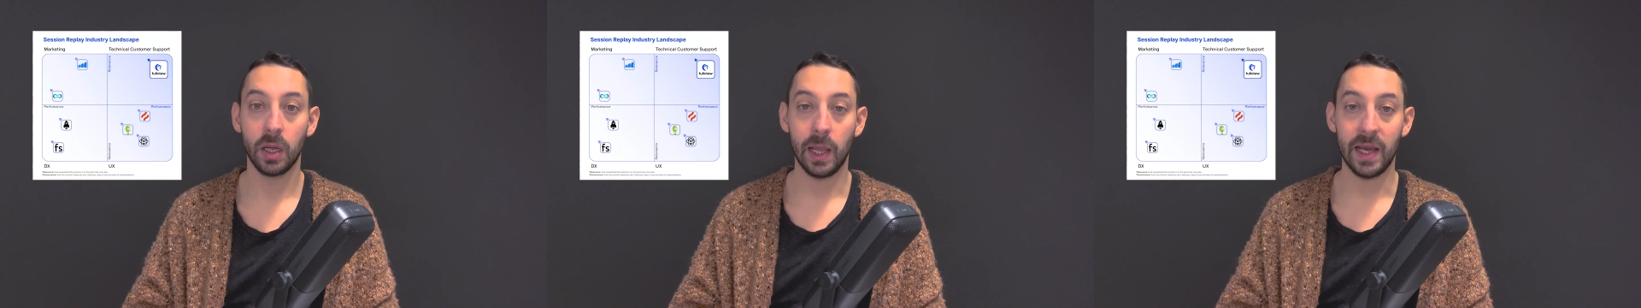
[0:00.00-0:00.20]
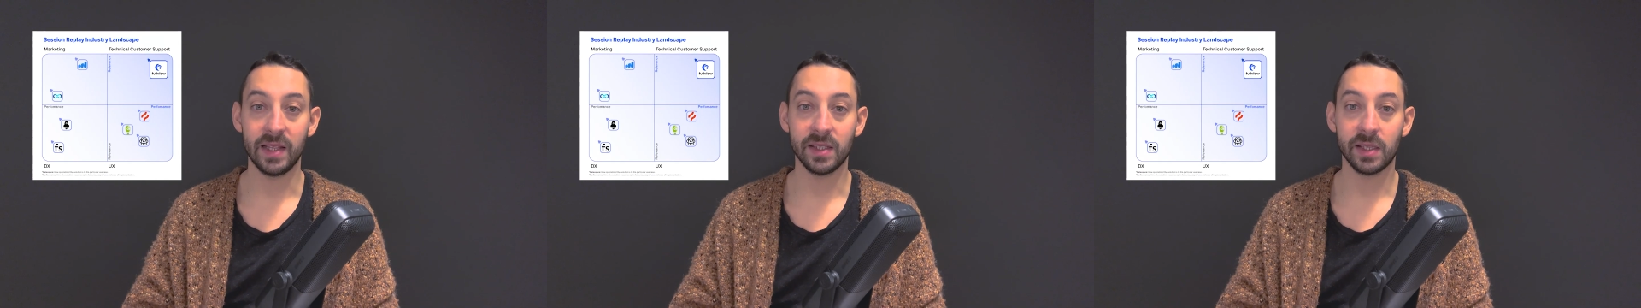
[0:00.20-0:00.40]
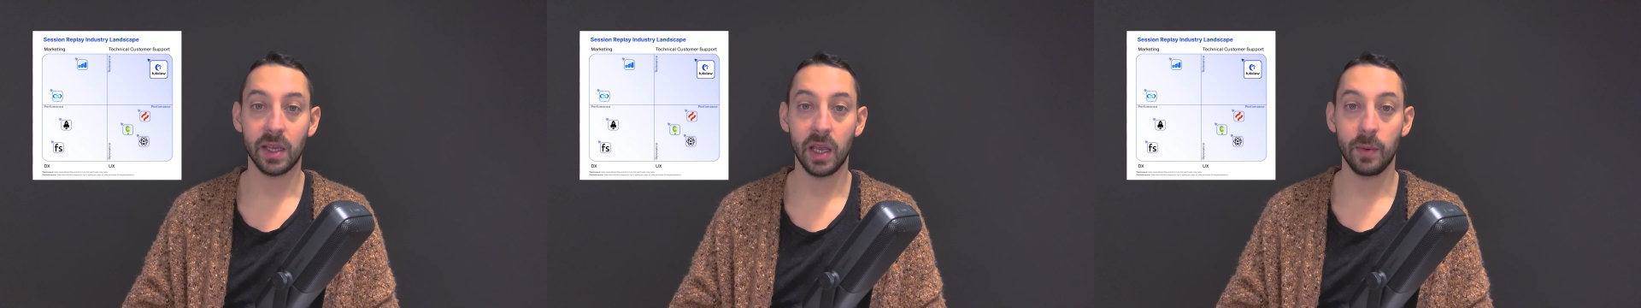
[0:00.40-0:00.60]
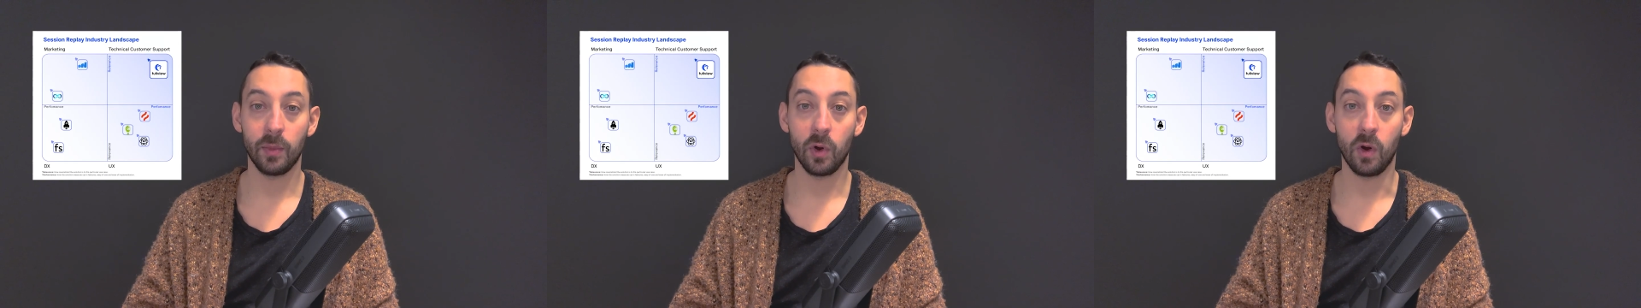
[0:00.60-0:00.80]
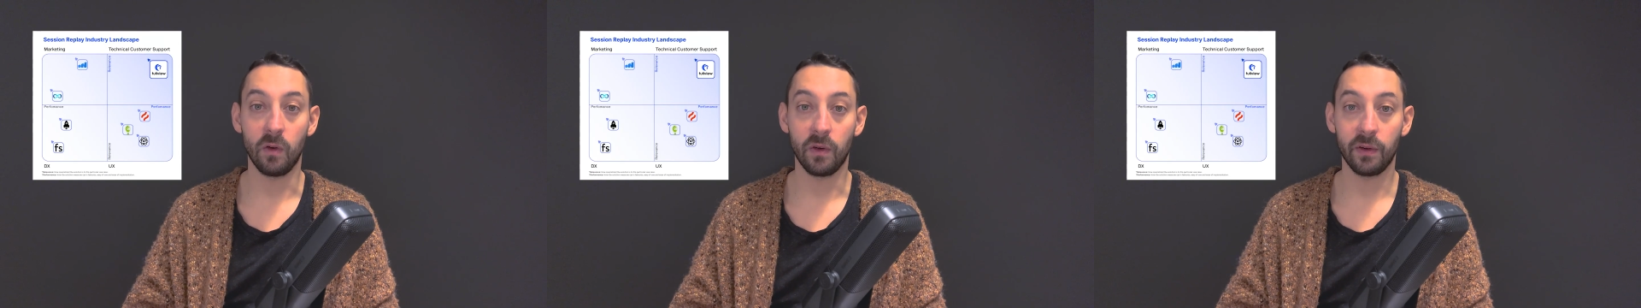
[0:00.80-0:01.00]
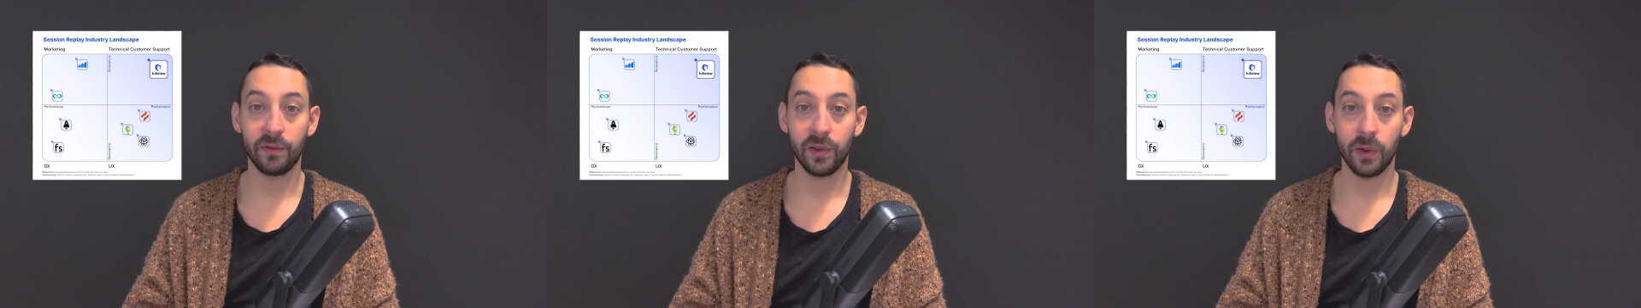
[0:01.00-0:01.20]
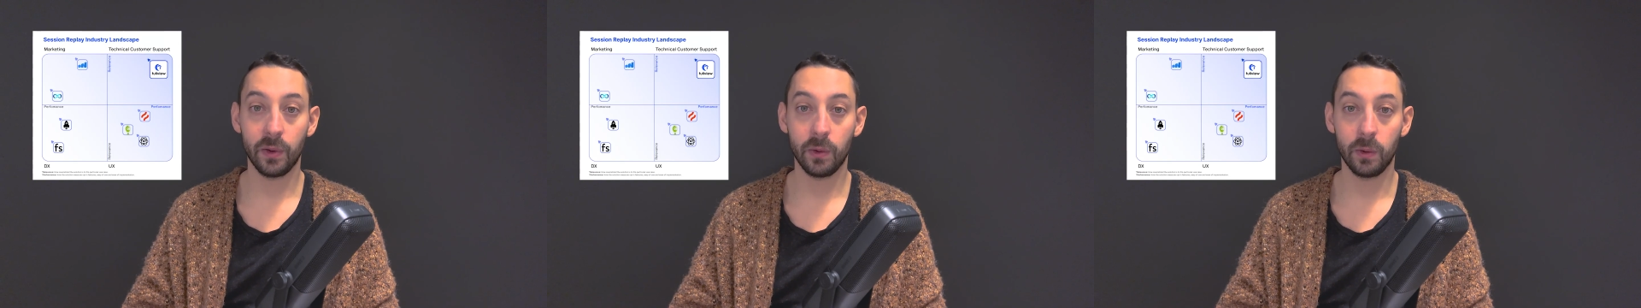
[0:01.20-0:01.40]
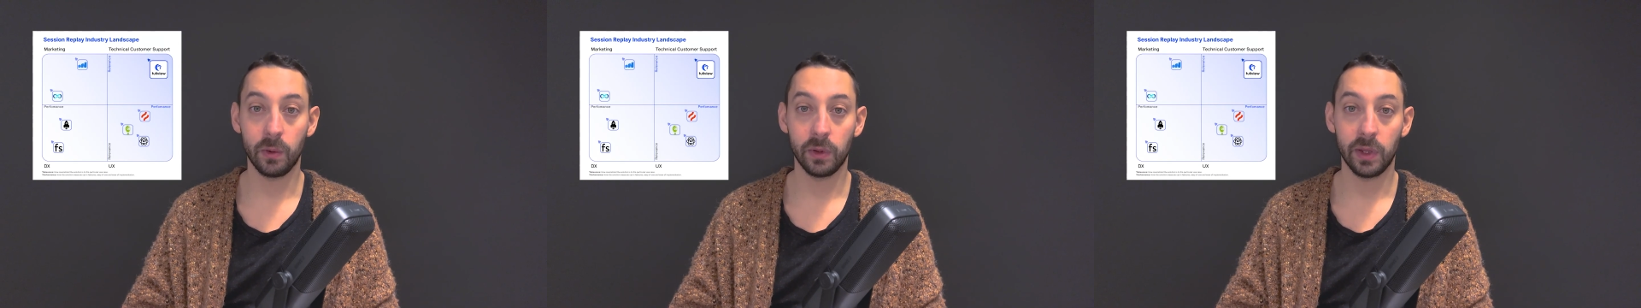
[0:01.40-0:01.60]
landscape
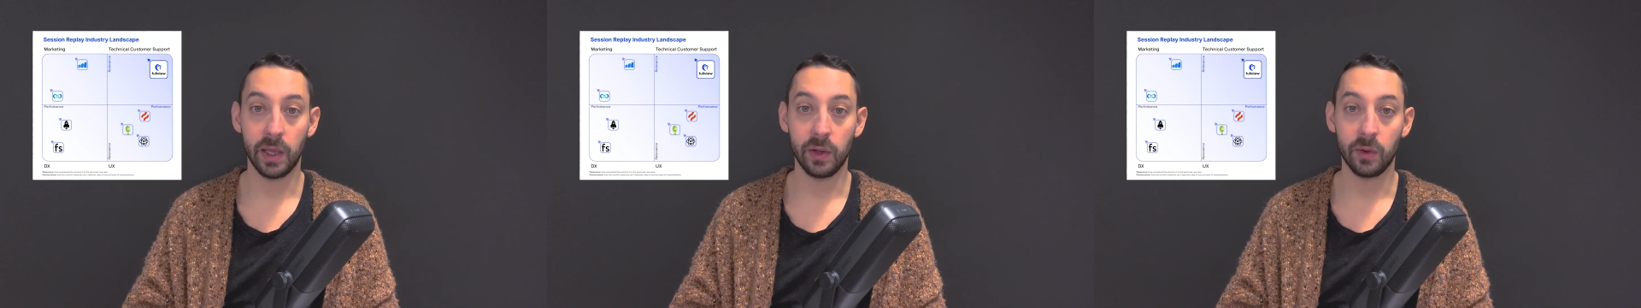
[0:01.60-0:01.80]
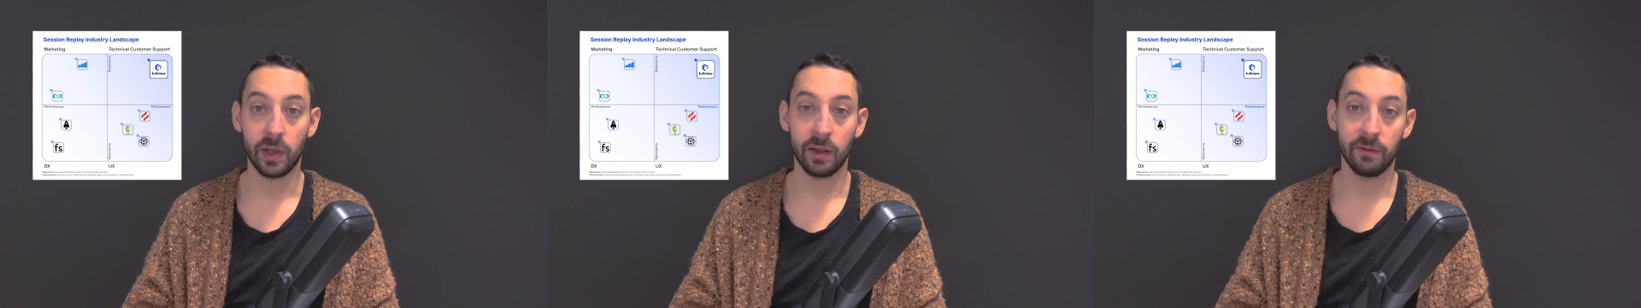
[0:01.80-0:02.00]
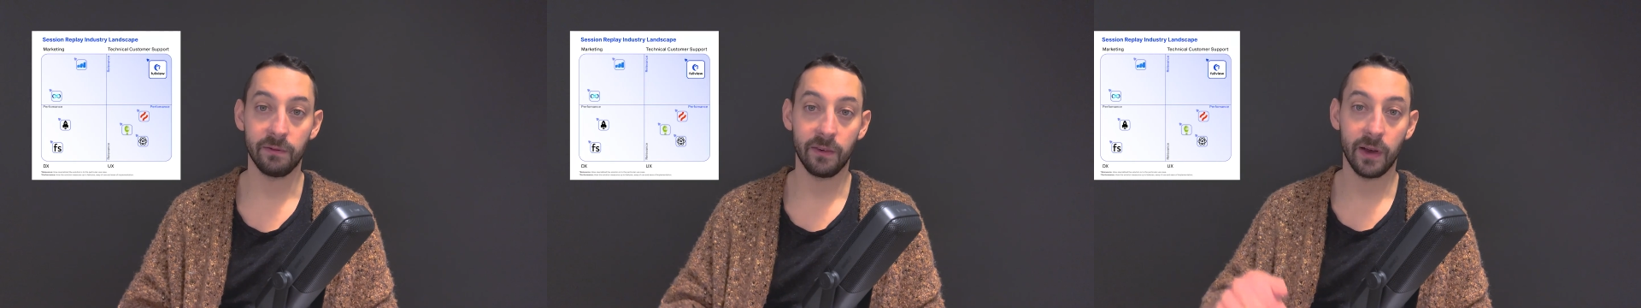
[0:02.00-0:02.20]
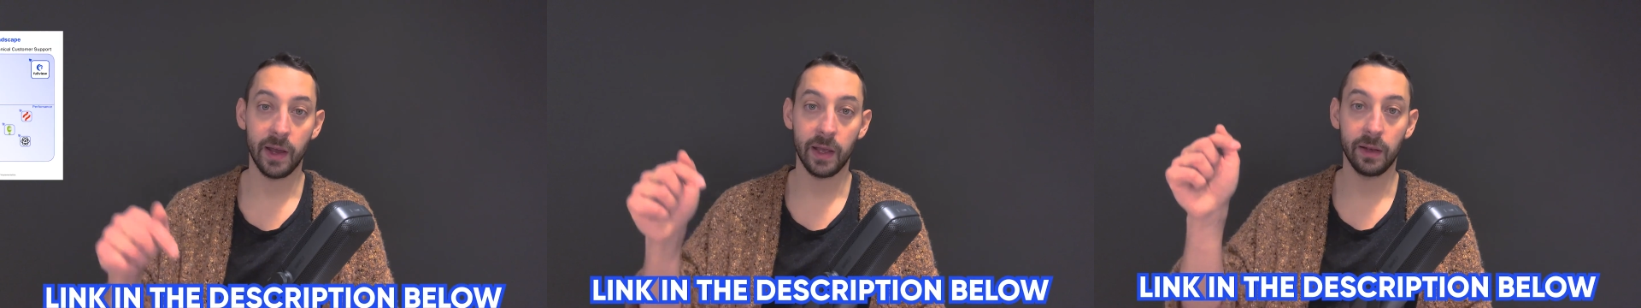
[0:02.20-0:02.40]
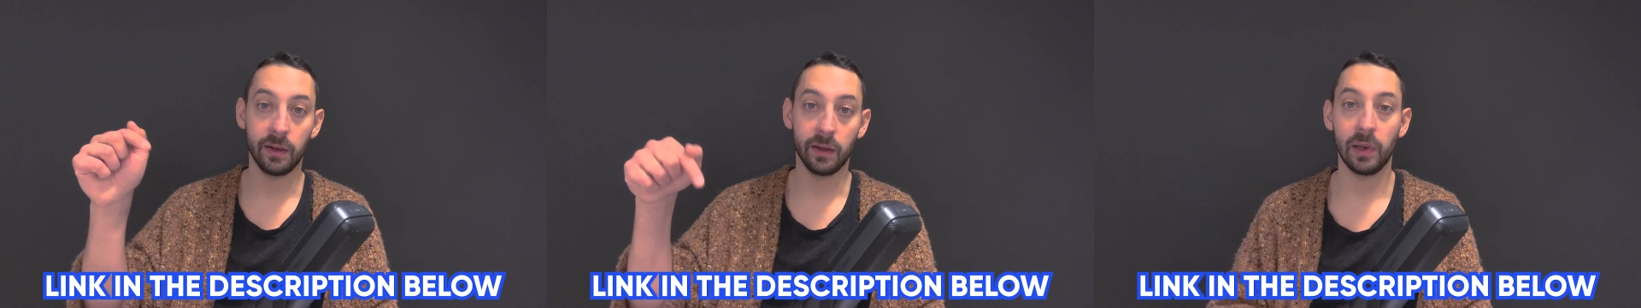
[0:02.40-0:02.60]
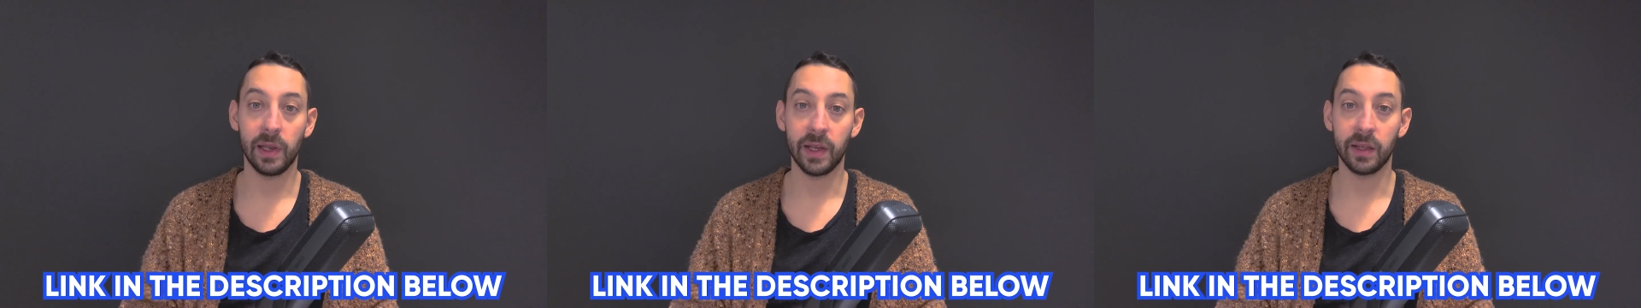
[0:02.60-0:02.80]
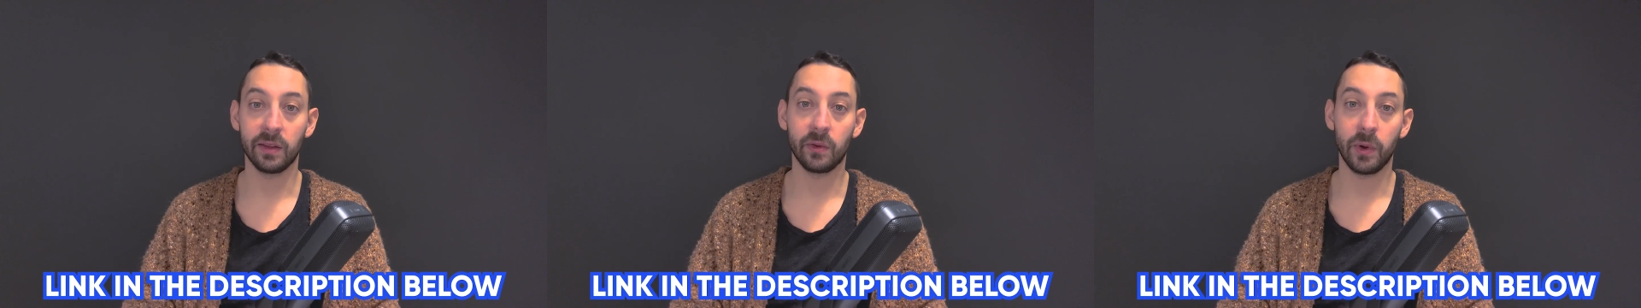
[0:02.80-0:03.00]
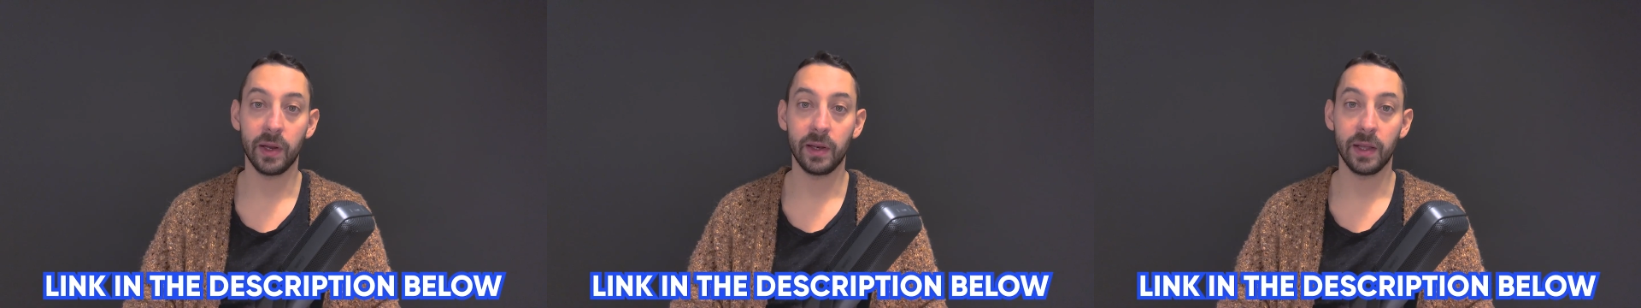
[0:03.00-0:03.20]
overview that you can find
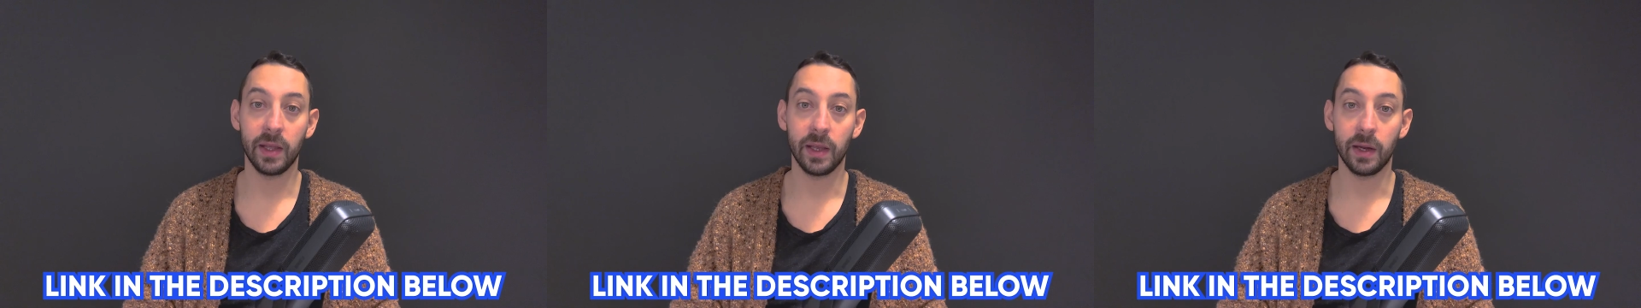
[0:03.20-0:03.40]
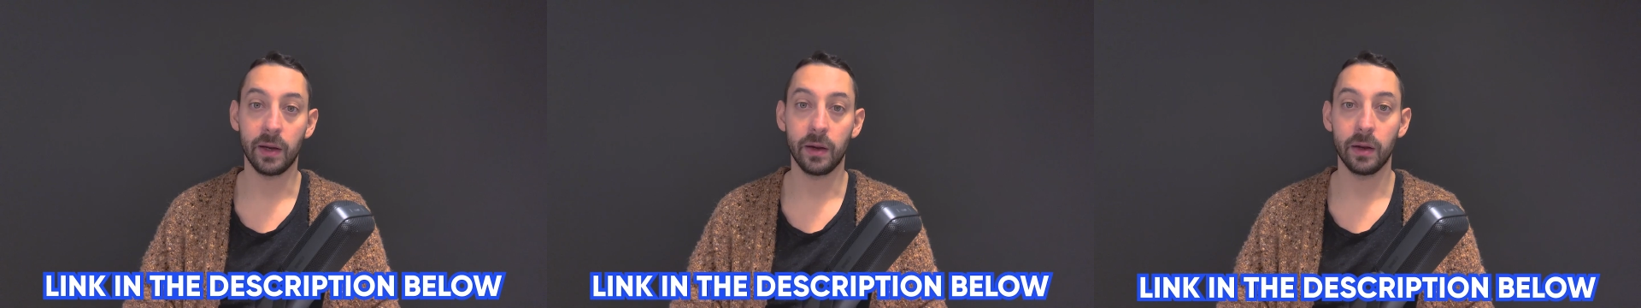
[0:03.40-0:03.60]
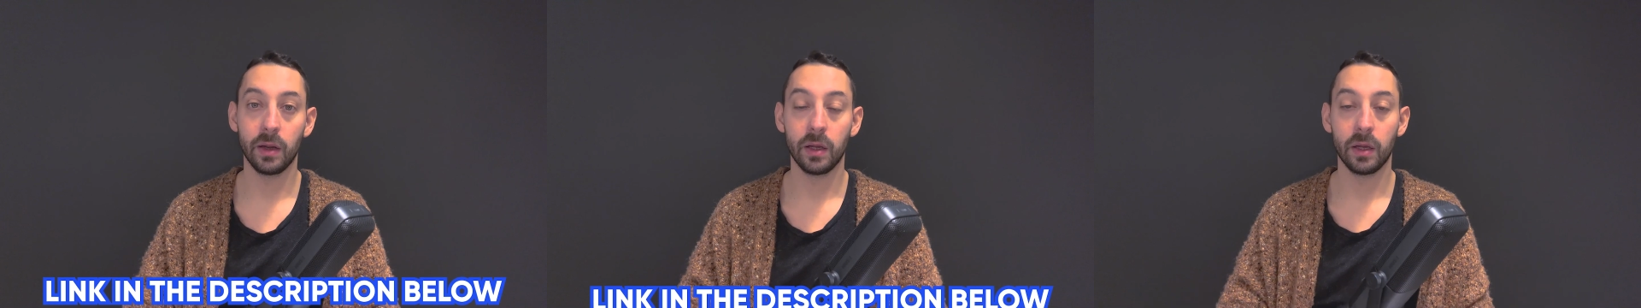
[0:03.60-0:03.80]
linked right here.